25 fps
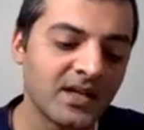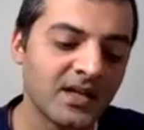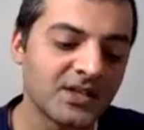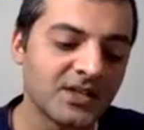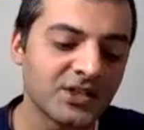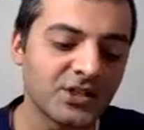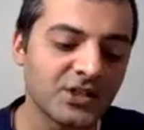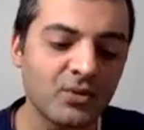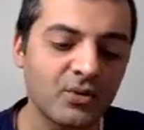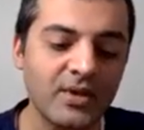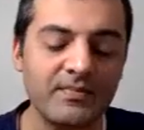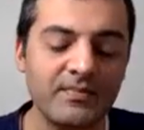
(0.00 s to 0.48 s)

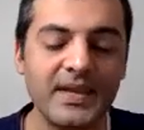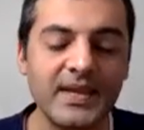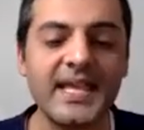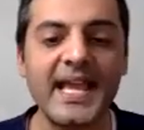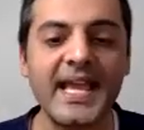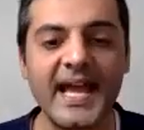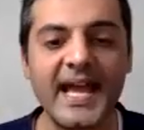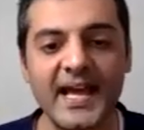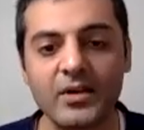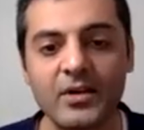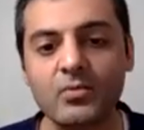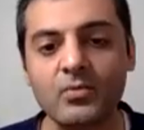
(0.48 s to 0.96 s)
So we
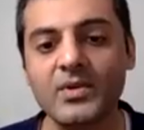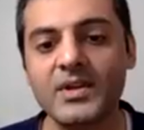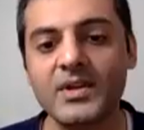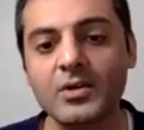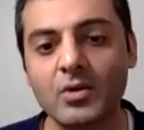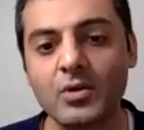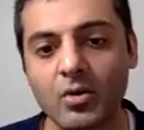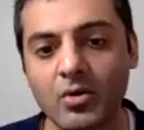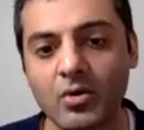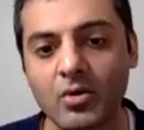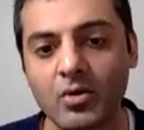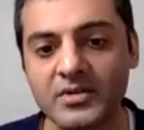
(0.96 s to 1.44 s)
began with
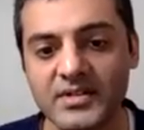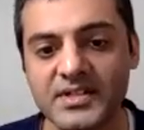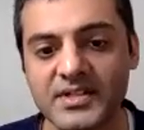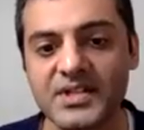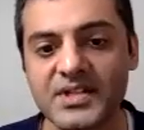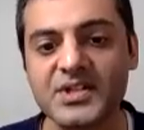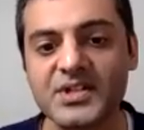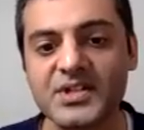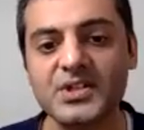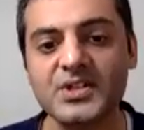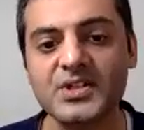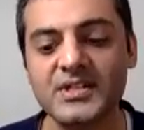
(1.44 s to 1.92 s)
court
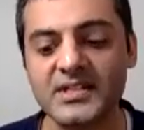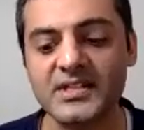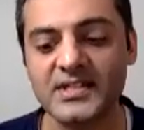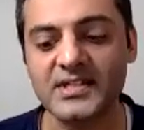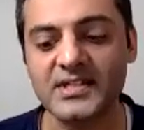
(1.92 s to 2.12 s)
decisions